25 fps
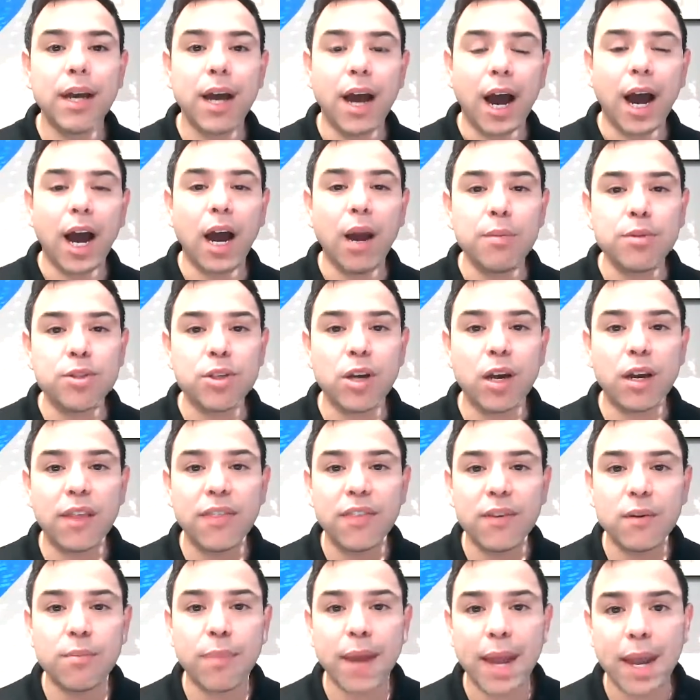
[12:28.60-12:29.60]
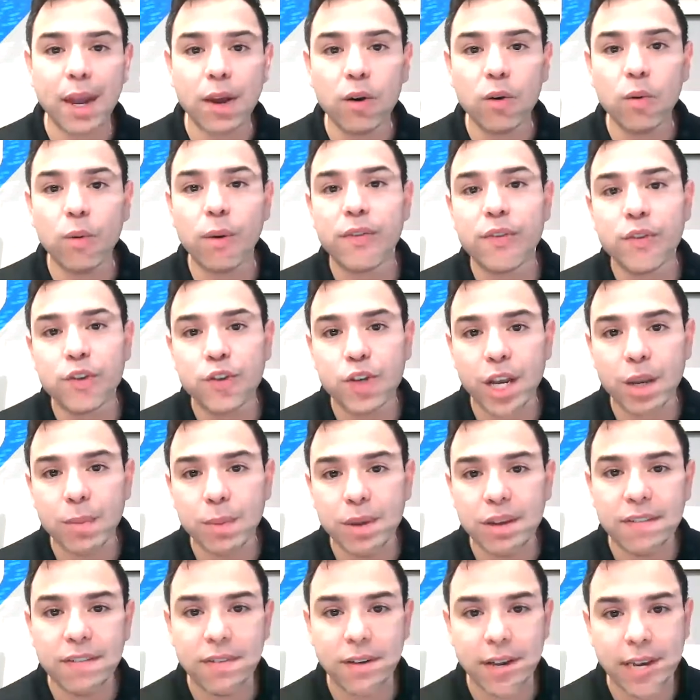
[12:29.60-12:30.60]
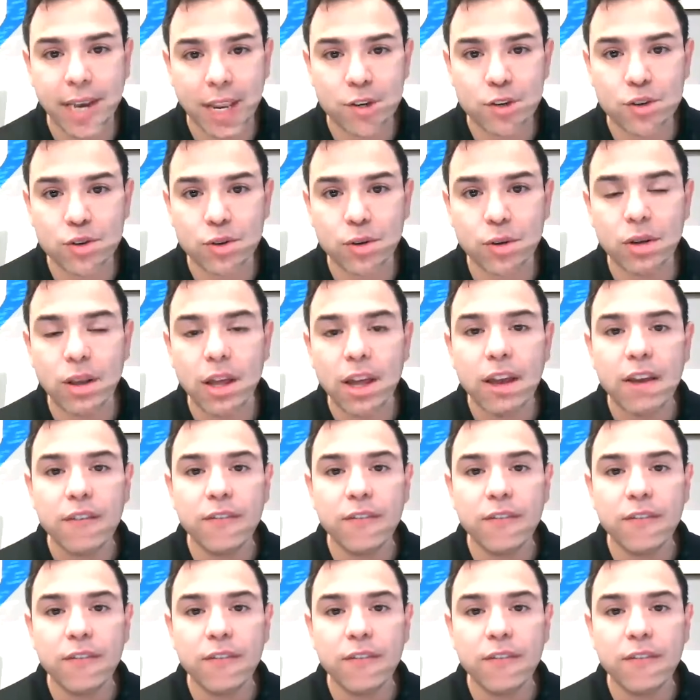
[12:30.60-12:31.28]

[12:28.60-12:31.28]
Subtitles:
I'm Jonathan Bengal with JB Financial.